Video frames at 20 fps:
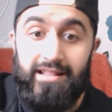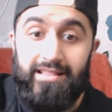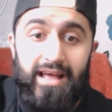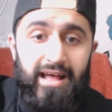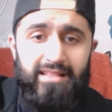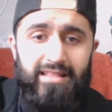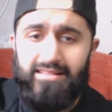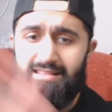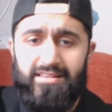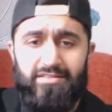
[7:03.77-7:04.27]

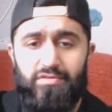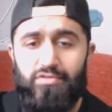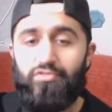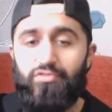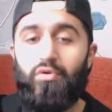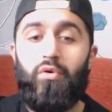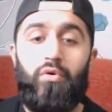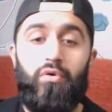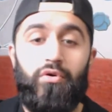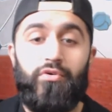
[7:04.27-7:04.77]
And this
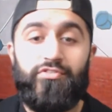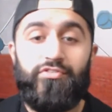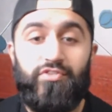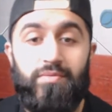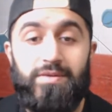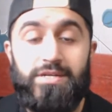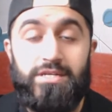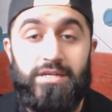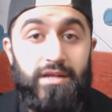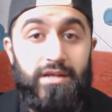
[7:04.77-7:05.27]
is all
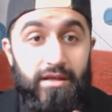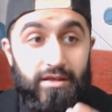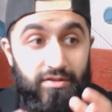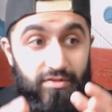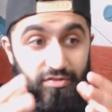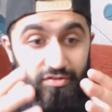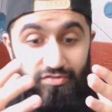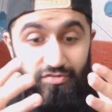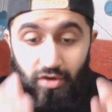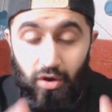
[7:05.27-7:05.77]

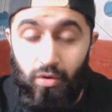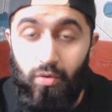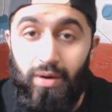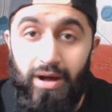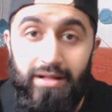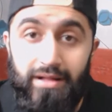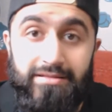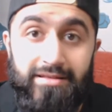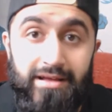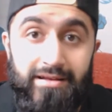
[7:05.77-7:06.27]
so
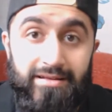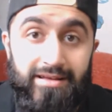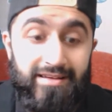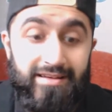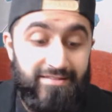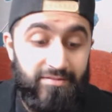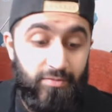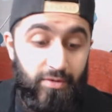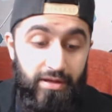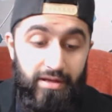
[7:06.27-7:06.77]
well done,
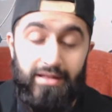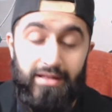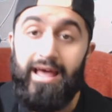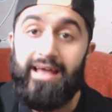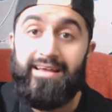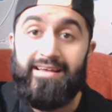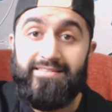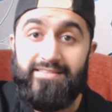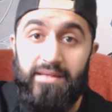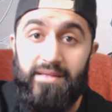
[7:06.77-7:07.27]
because
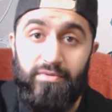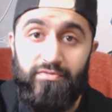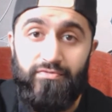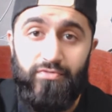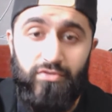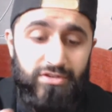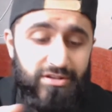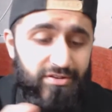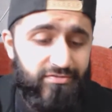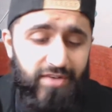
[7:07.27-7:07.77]
like I said
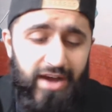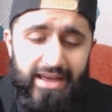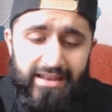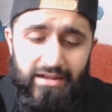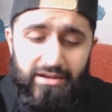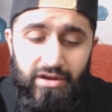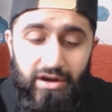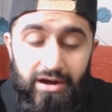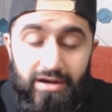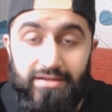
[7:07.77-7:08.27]
before,
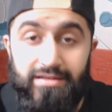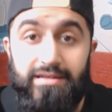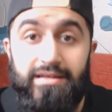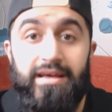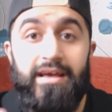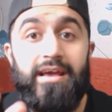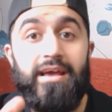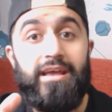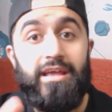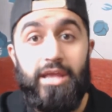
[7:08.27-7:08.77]
Divide and Conquer,
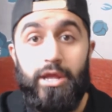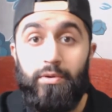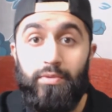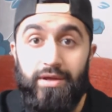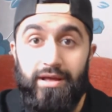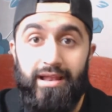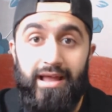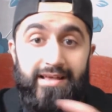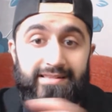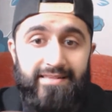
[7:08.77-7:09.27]
he
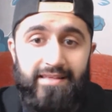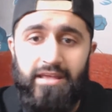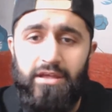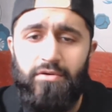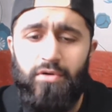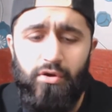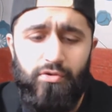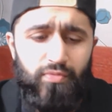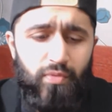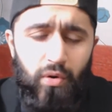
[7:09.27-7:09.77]
realized the
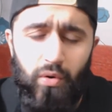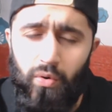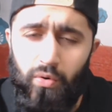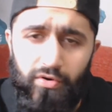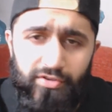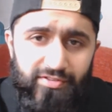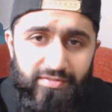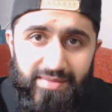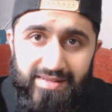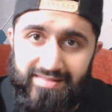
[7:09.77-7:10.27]
heroes were
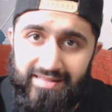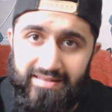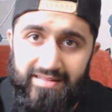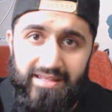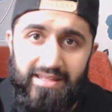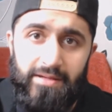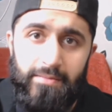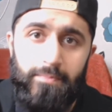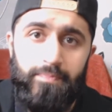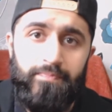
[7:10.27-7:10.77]
awesome as a
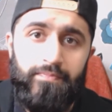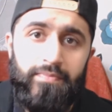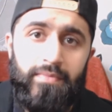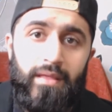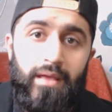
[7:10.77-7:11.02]
team,